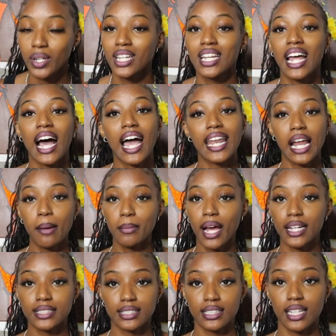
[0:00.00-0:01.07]
And I'm
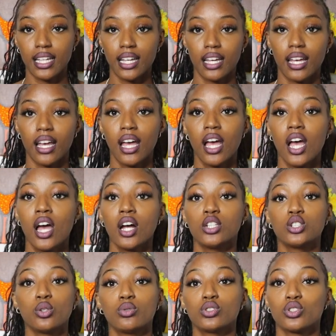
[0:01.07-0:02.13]
not saying
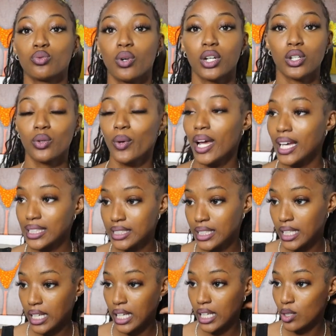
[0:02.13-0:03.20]
do what you want to do as
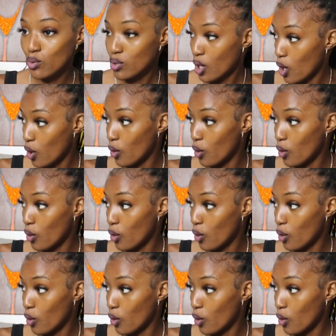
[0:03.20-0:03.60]
in, you